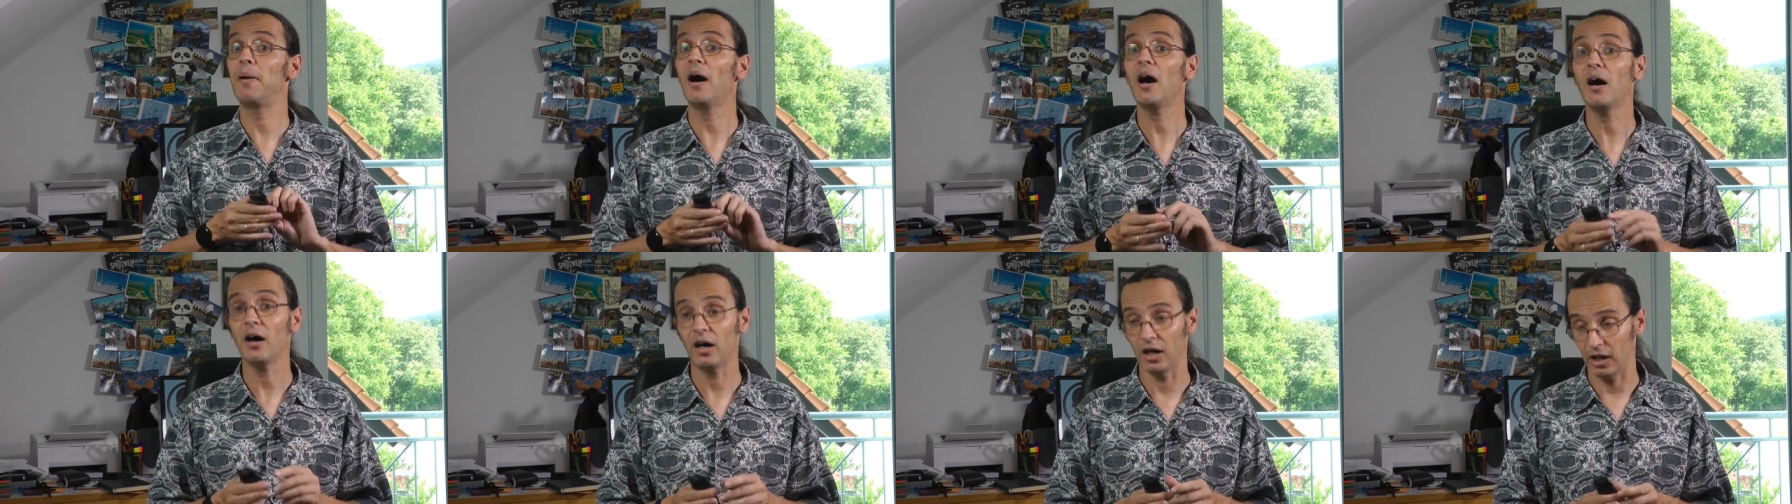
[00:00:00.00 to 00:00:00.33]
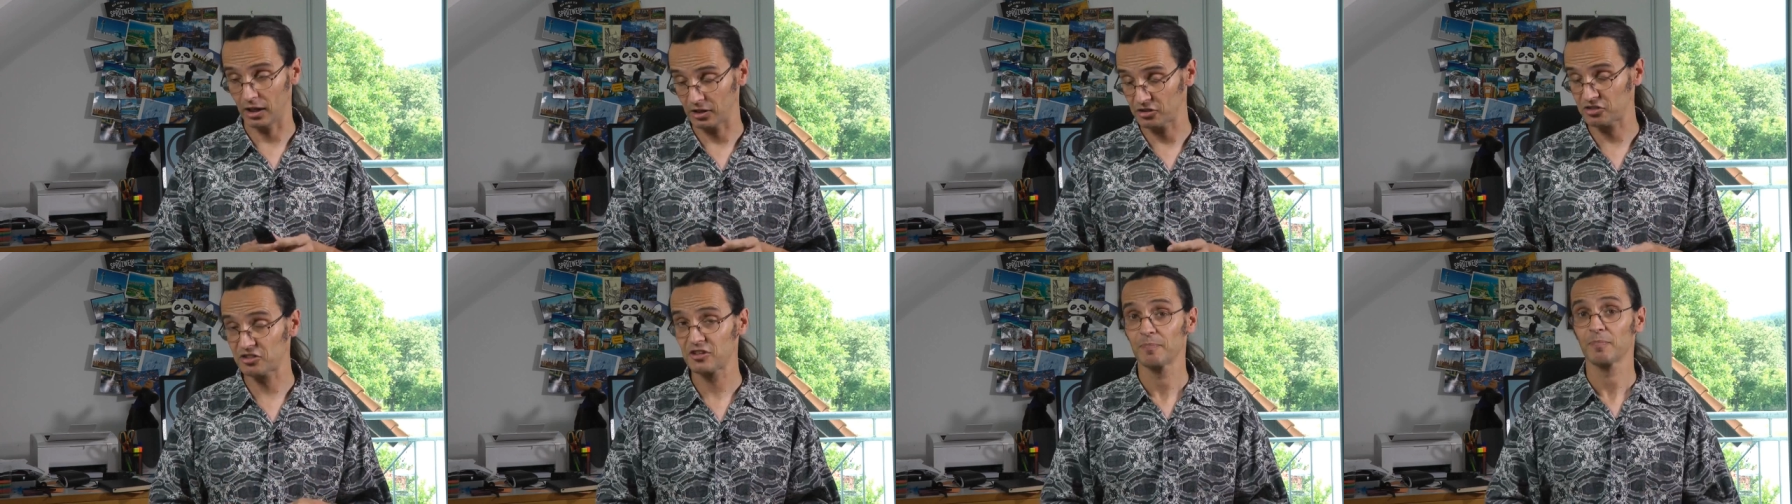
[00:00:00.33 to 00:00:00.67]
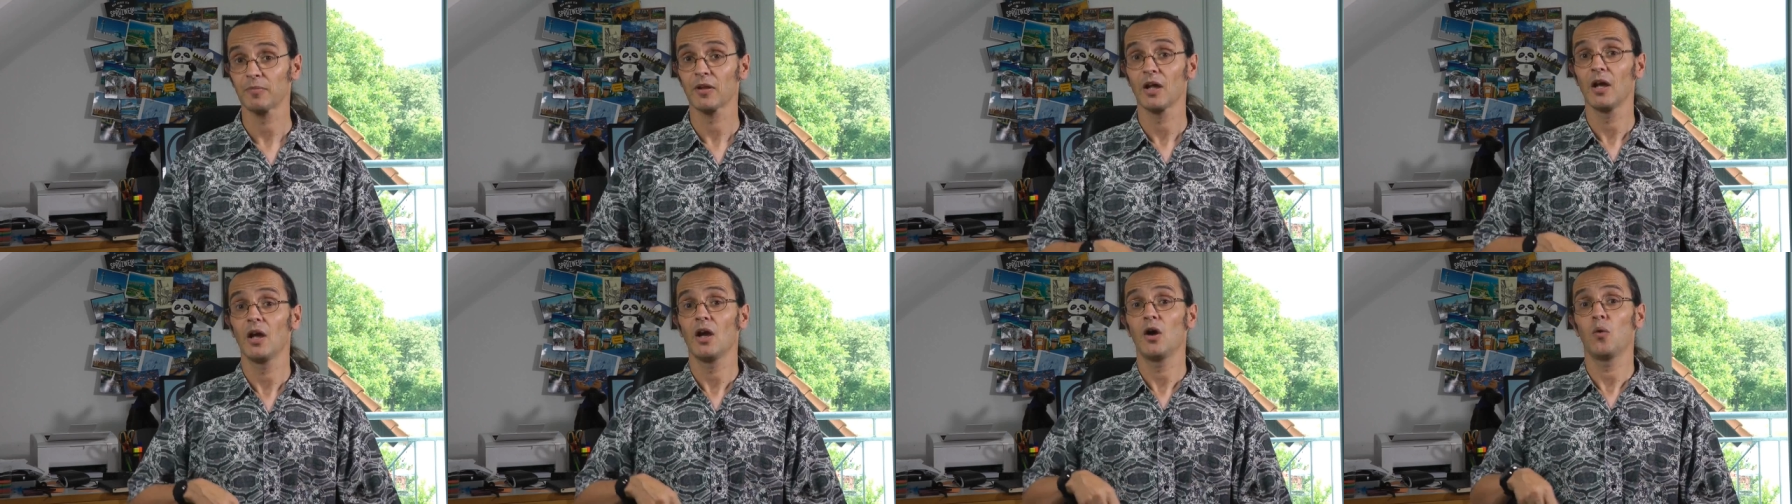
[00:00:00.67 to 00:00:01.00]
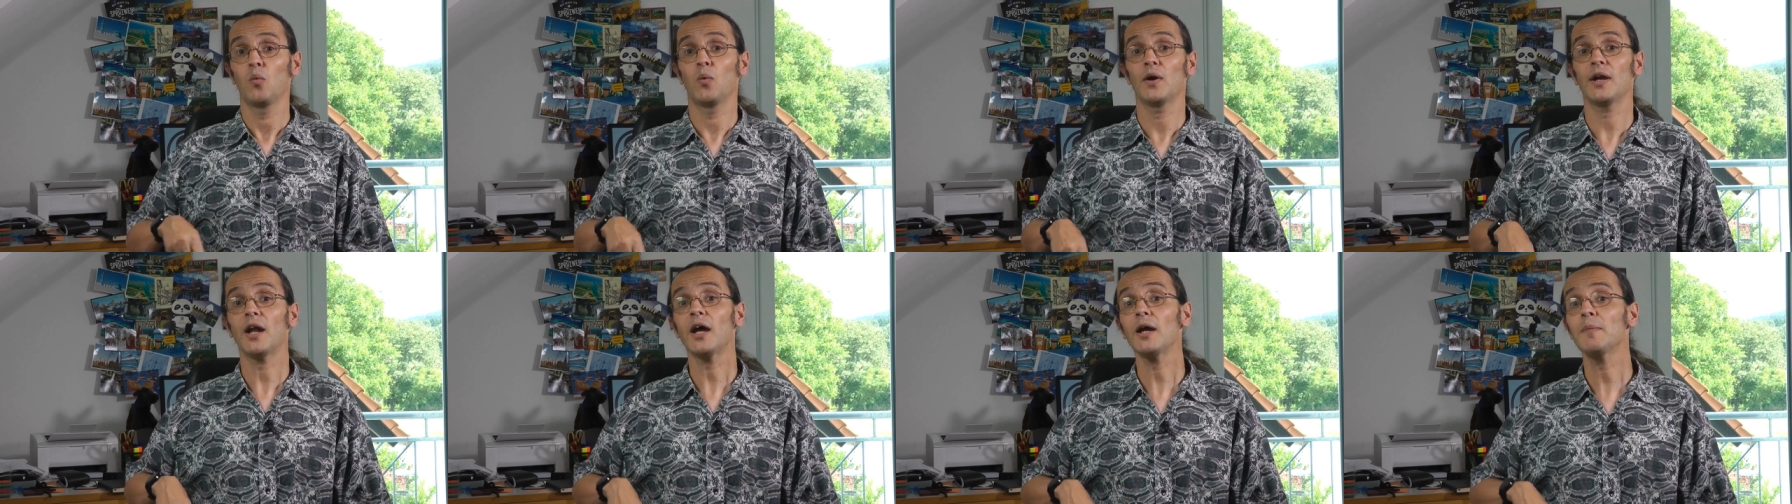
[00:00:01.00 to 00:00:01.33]
But
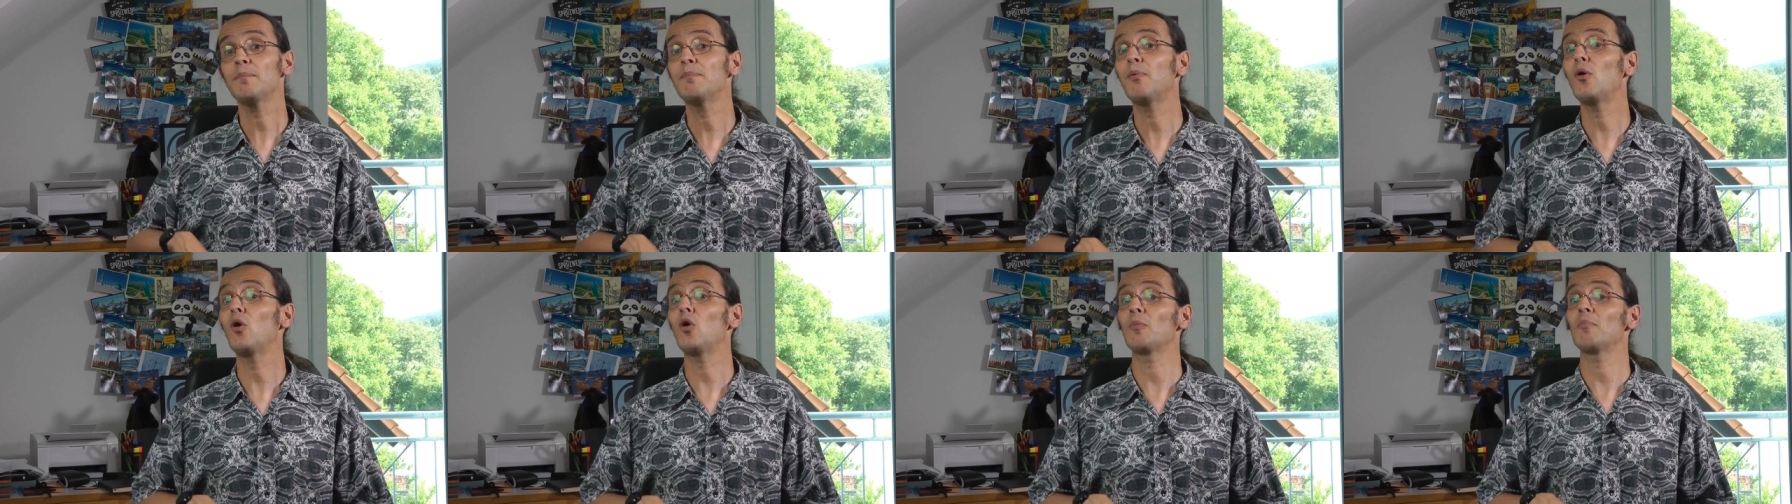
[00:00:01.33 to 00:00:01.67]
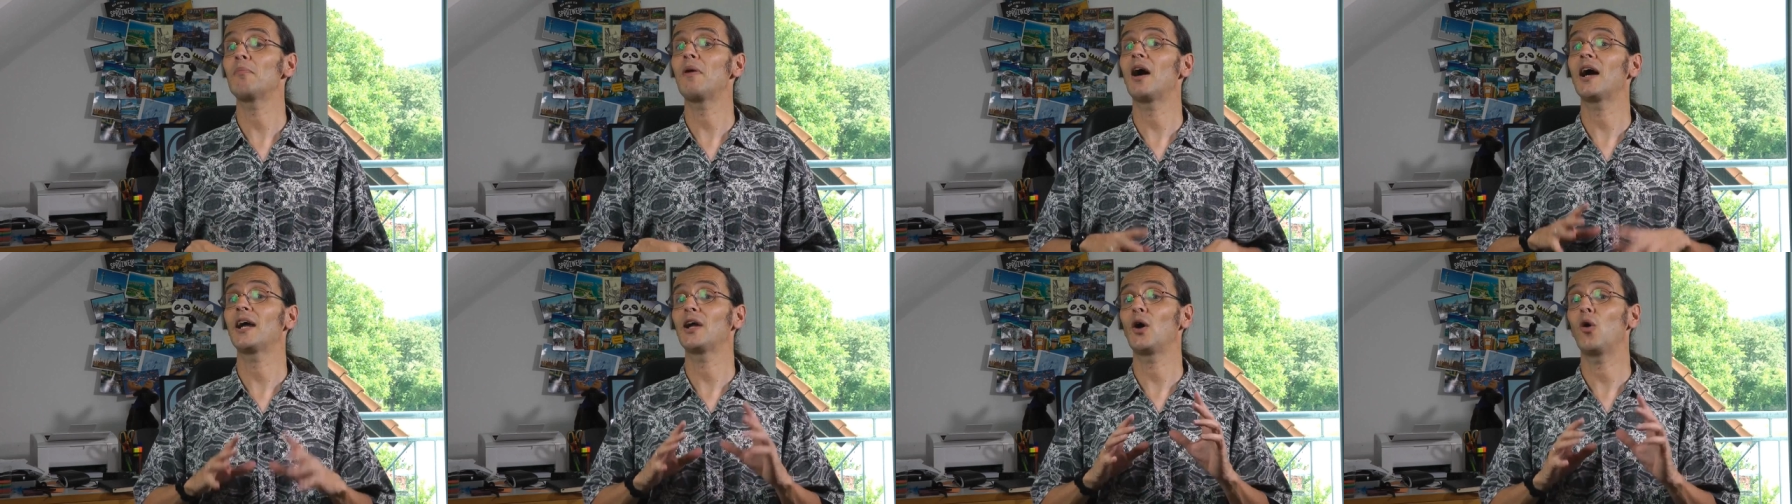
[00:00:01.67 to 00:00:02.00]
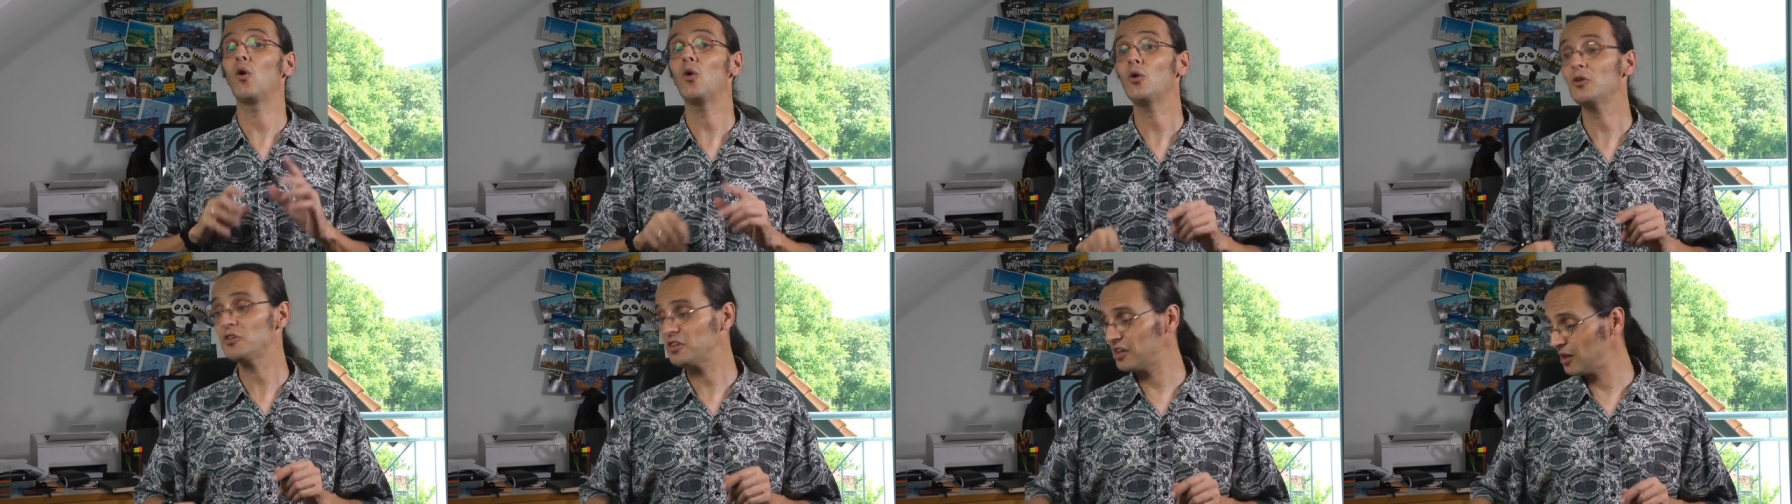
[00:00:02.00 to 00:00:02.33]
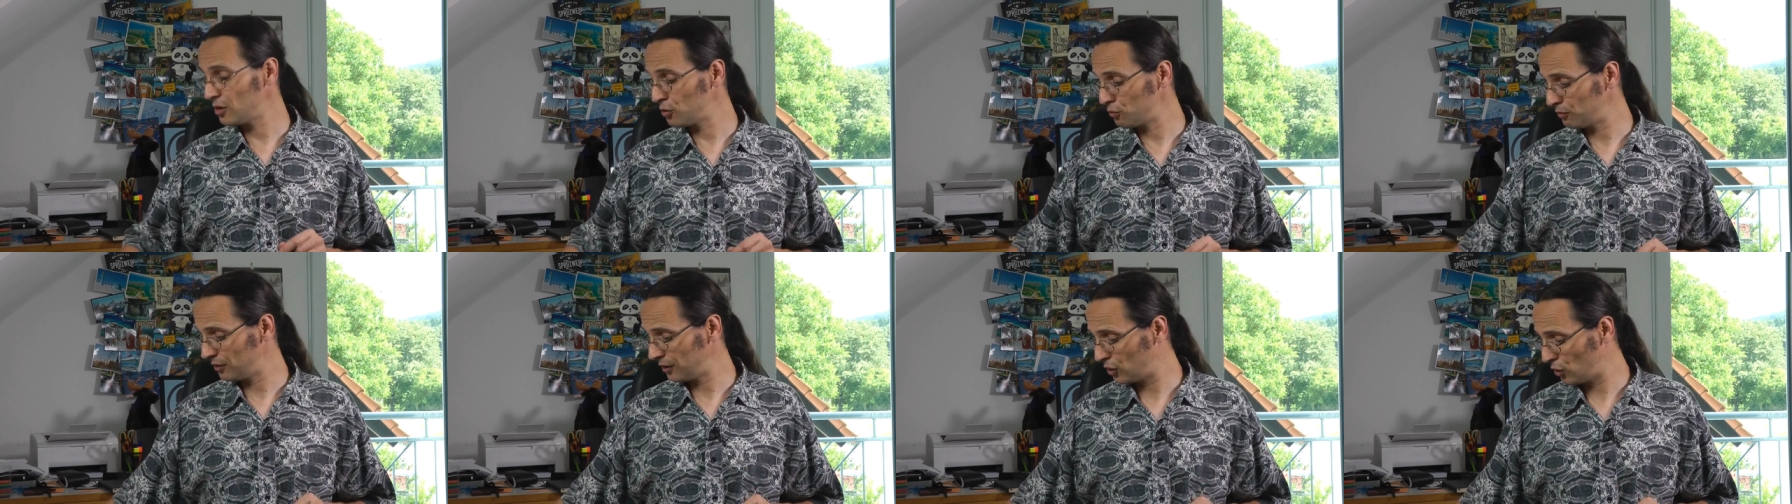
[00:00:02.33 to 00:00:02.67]
when I bought my
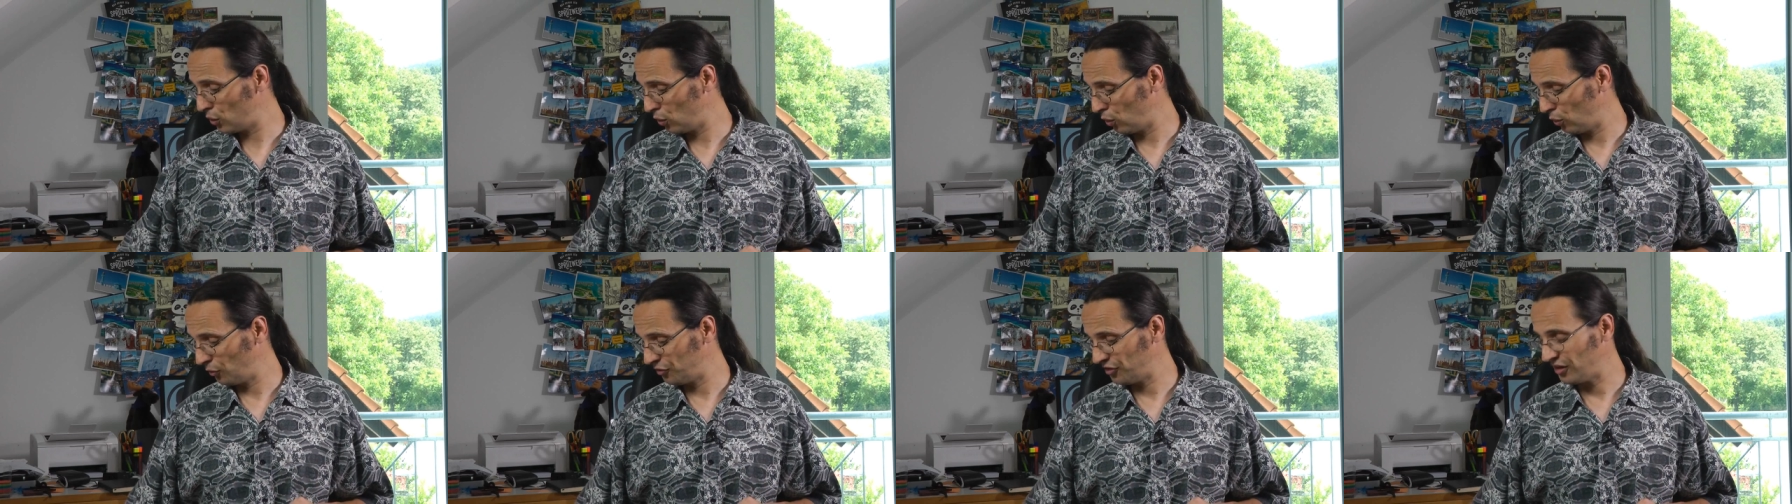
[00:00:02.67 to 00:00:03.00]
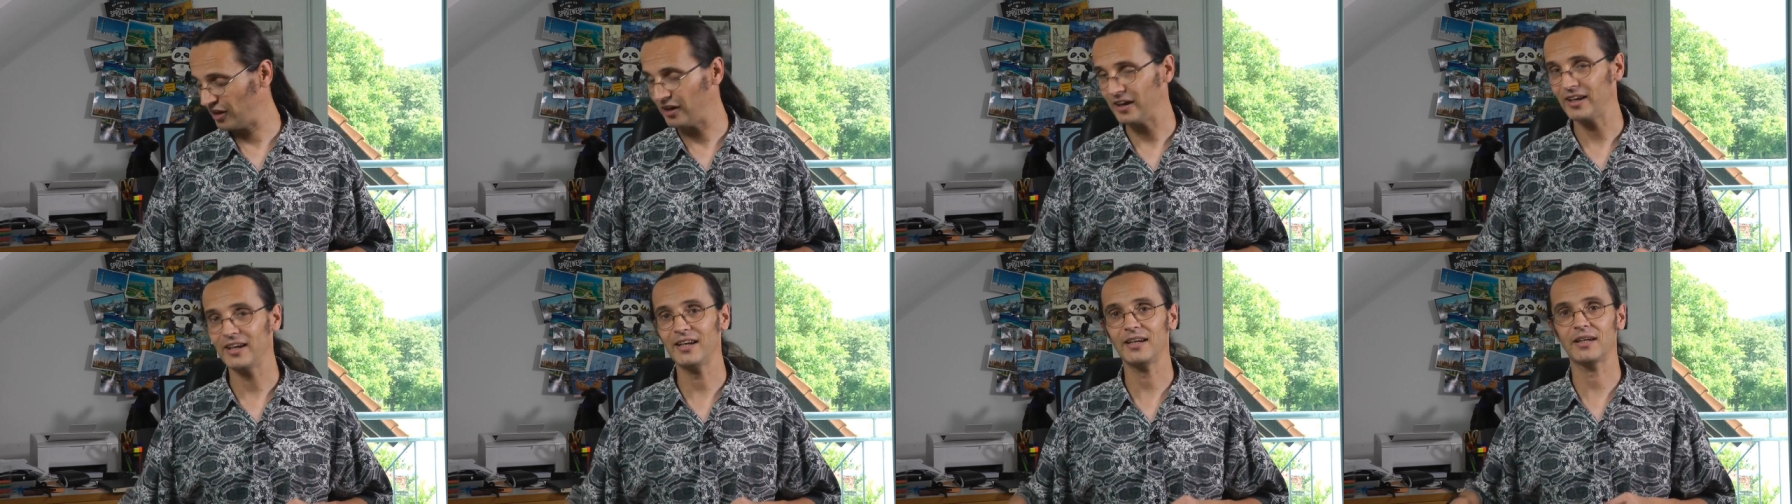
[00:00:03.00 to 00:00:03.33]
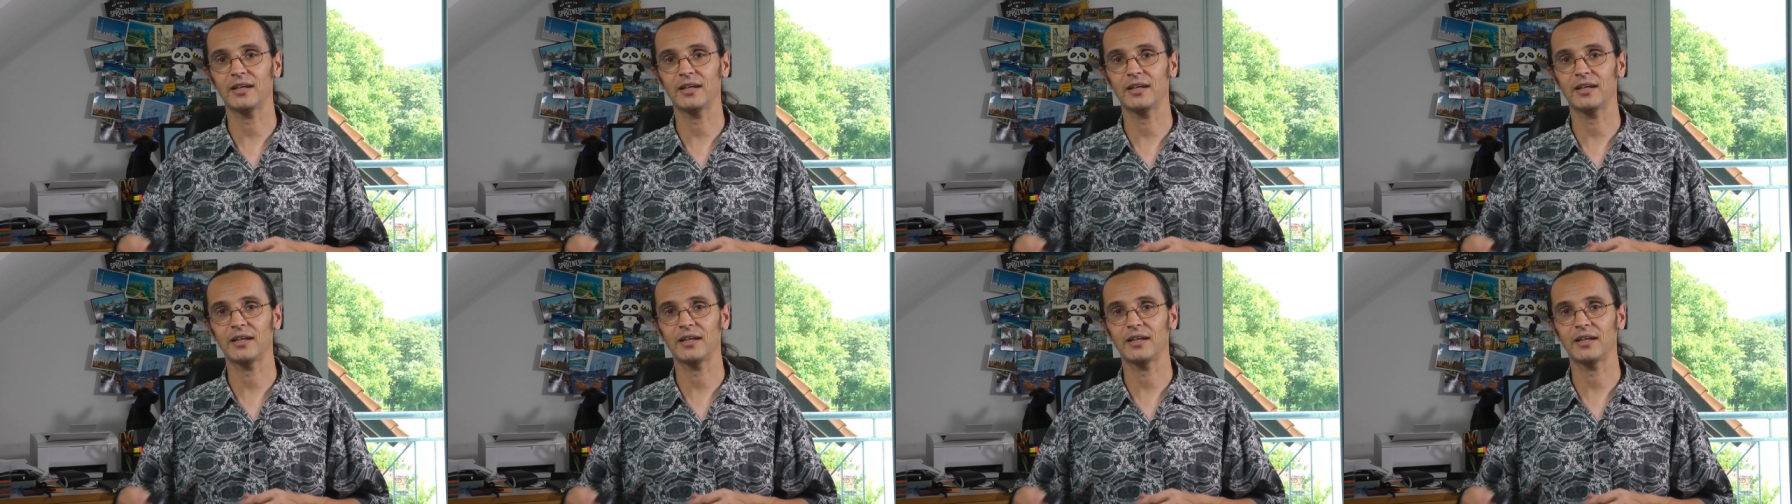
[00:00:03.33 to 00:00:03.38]
audio recorder,